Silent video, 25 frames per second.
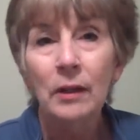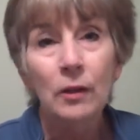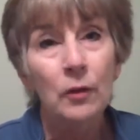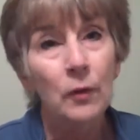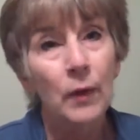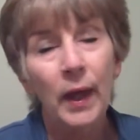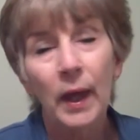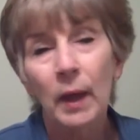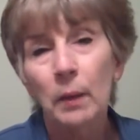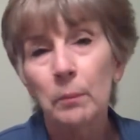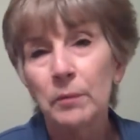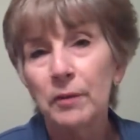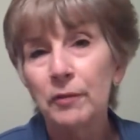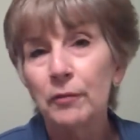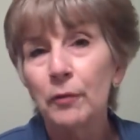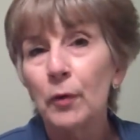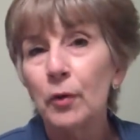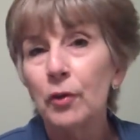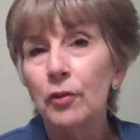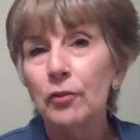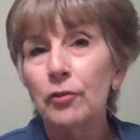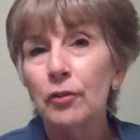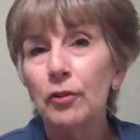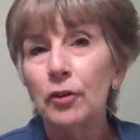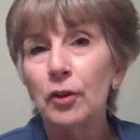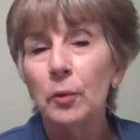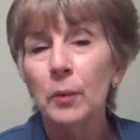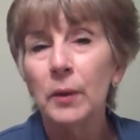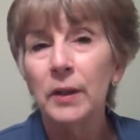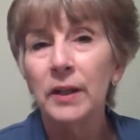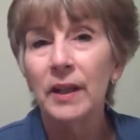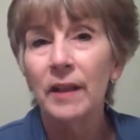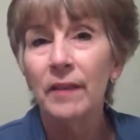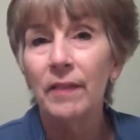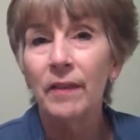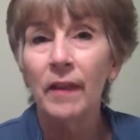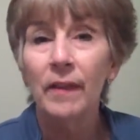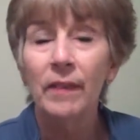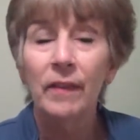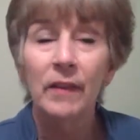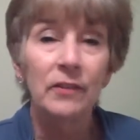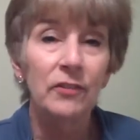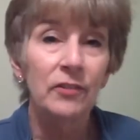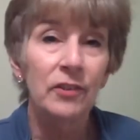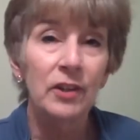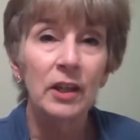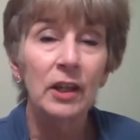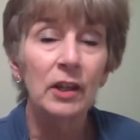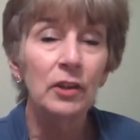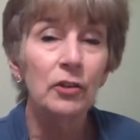You can't be forced to do anything
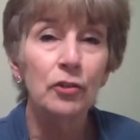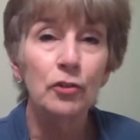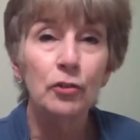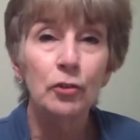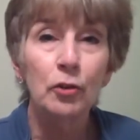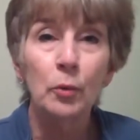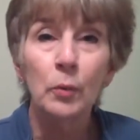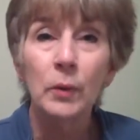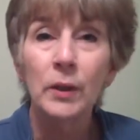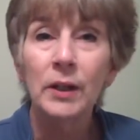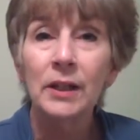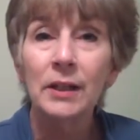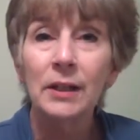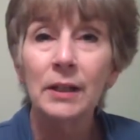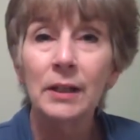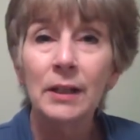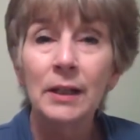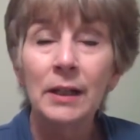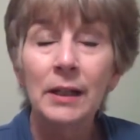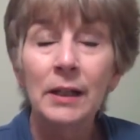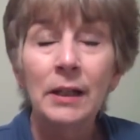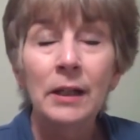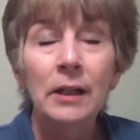that's against your will,